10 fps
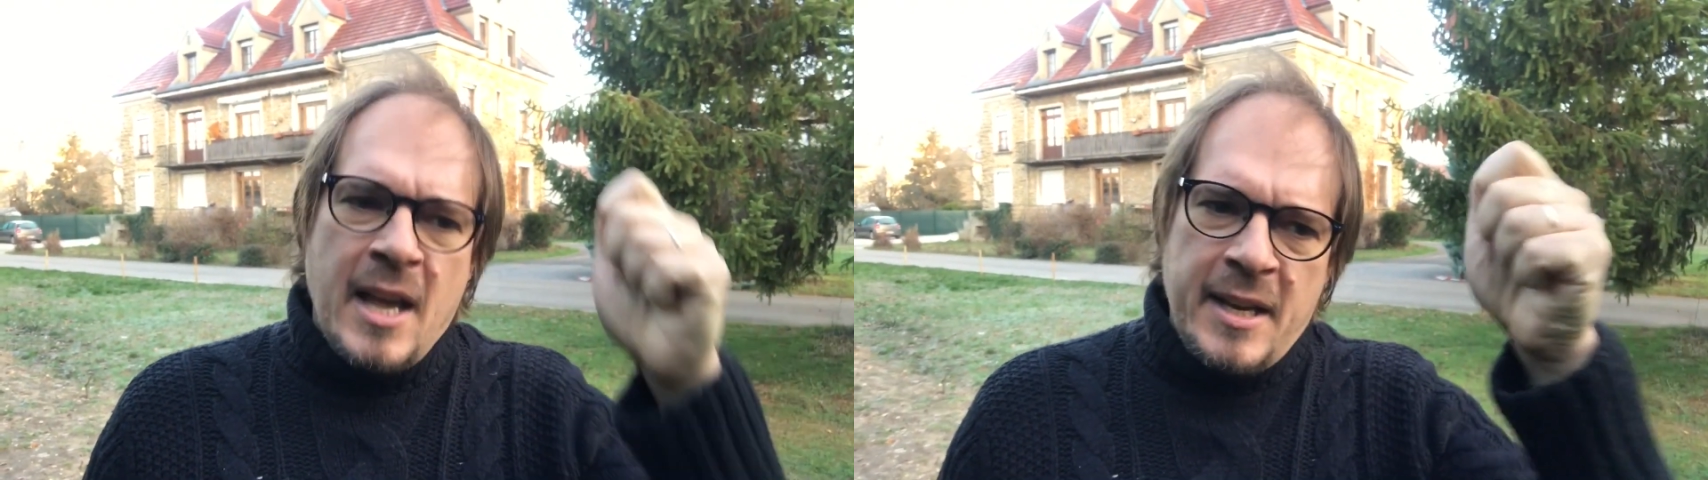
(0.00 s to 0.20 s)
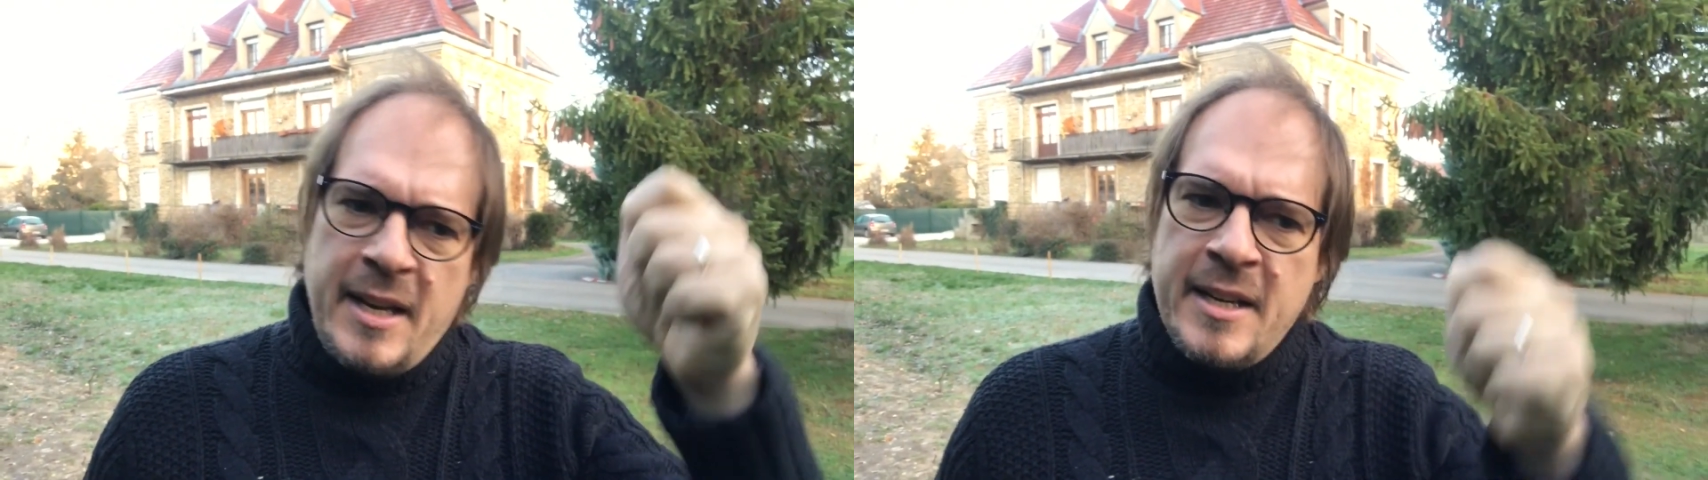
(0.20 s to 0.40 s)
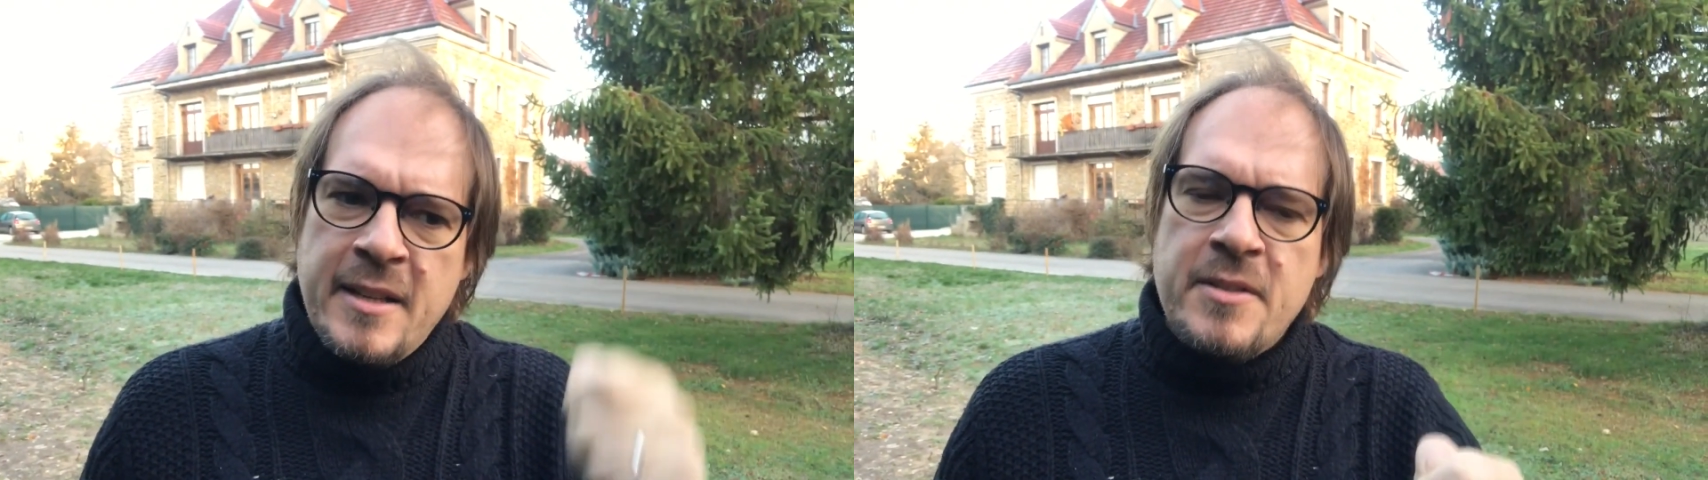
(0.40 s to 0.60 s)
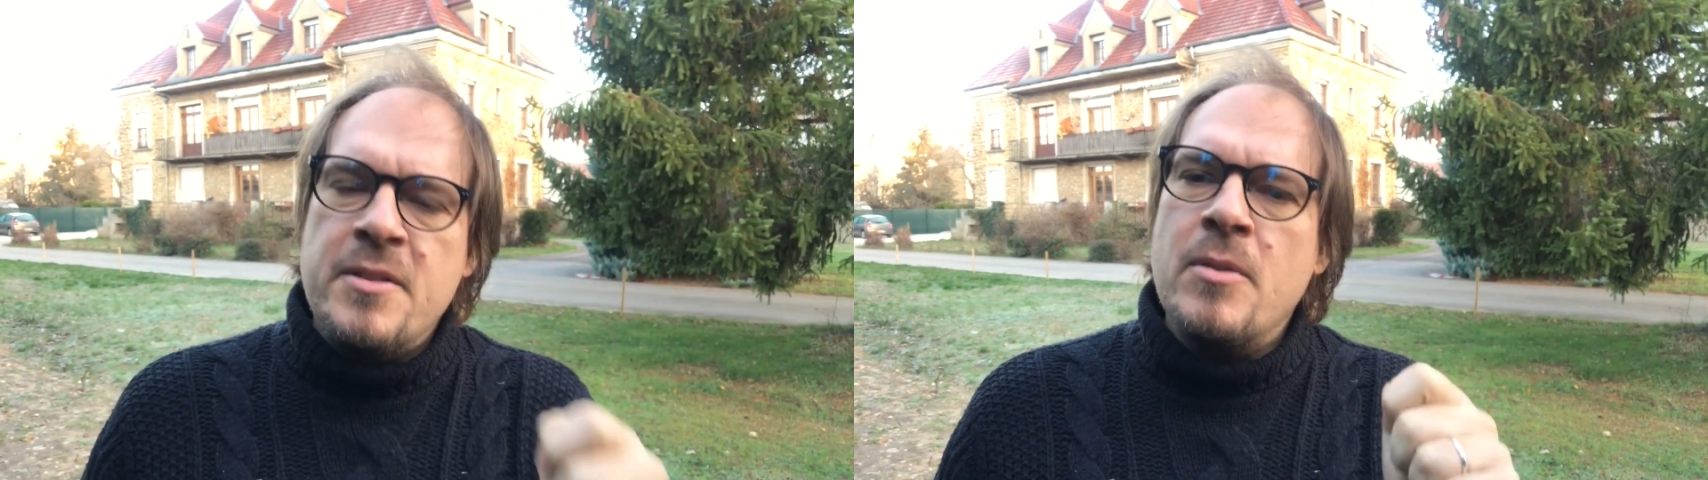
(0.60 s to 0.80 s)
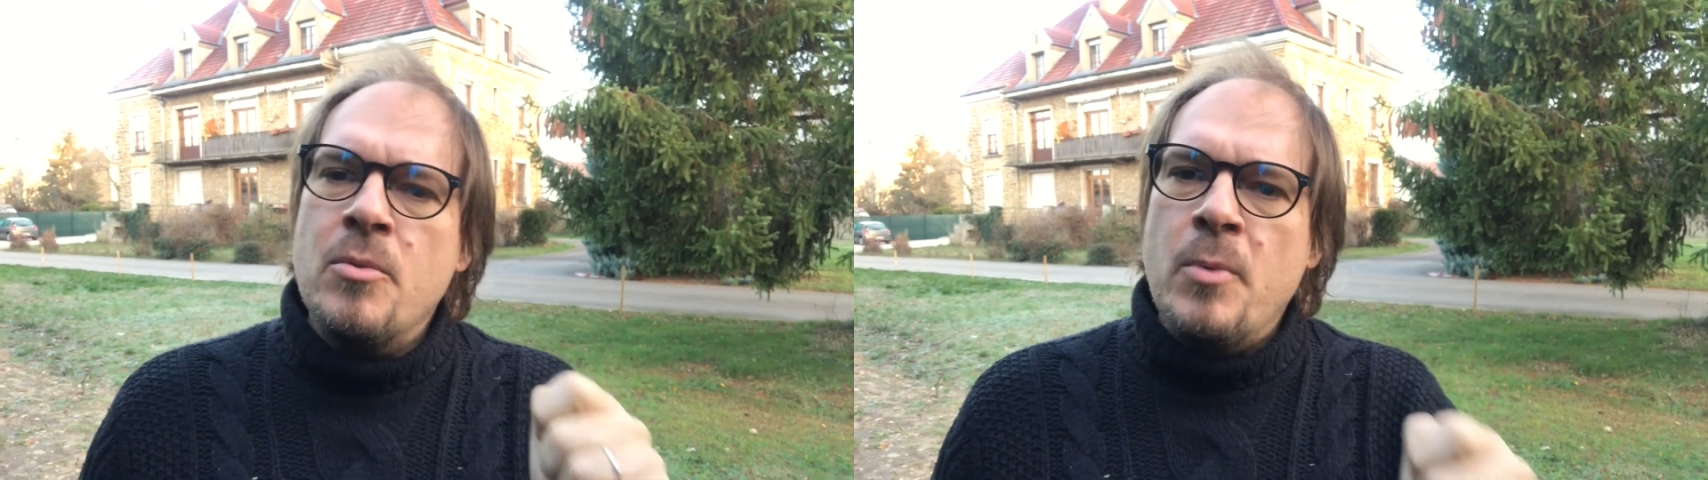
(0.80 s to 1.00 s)
He did it
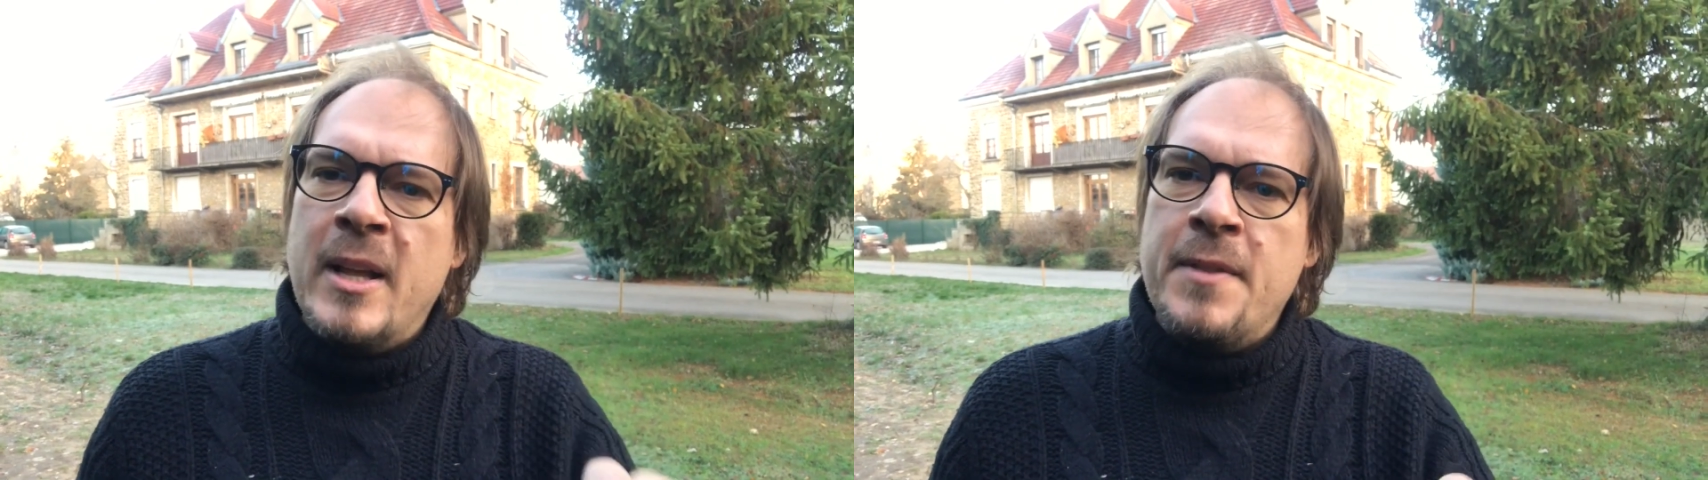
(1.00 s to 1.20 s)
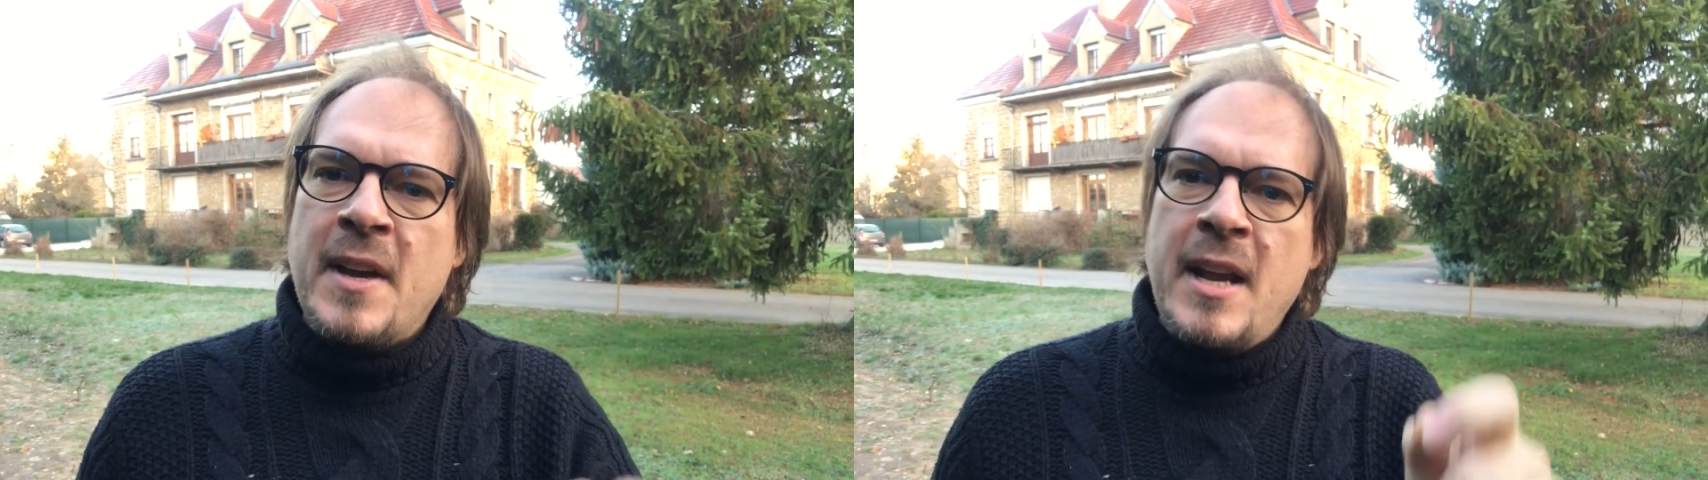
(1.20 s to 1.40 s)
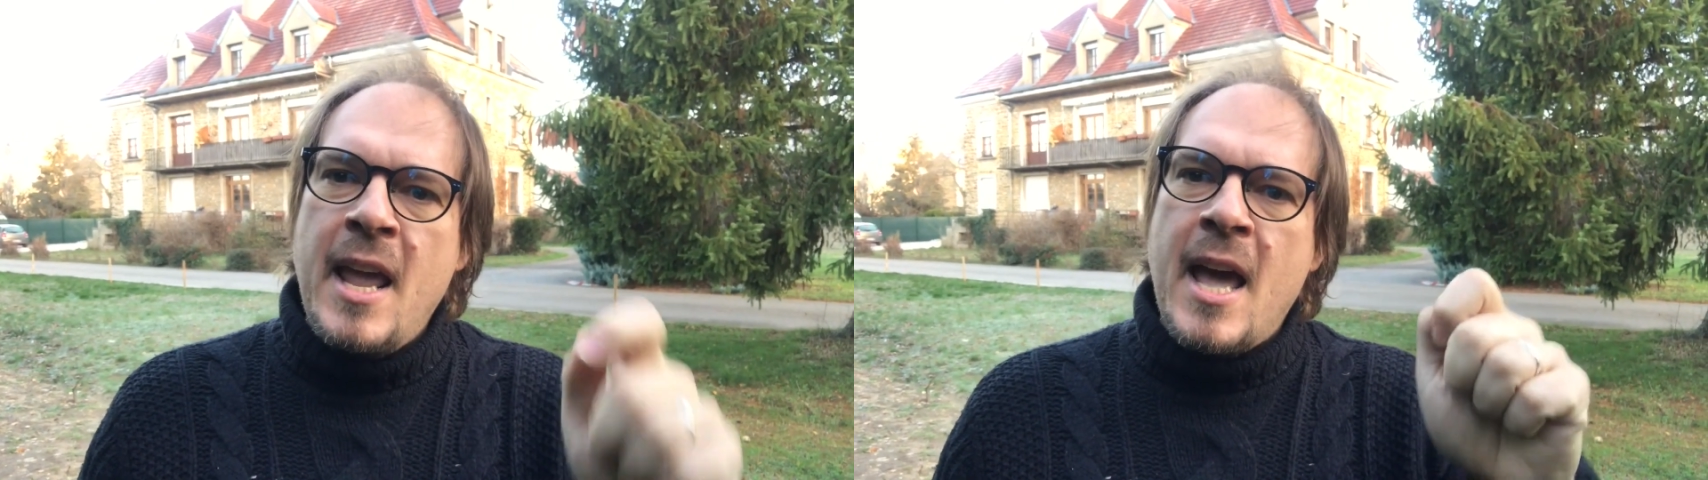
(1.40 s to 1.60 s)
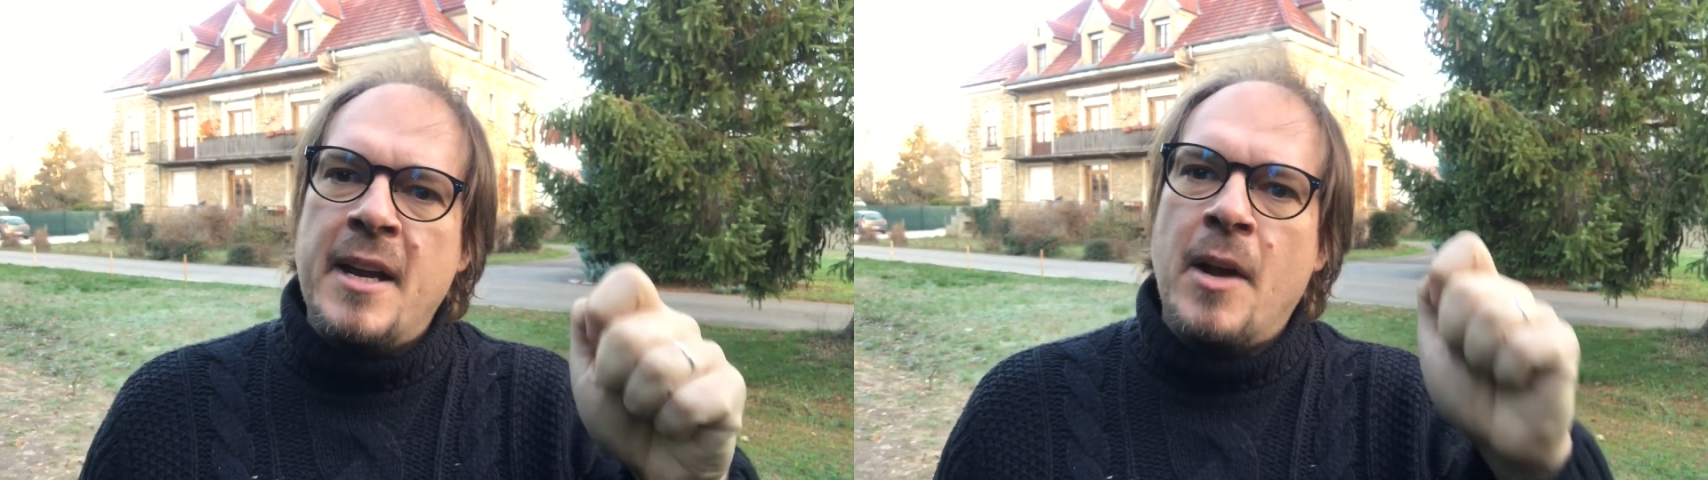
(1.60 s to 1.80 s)
so well that he had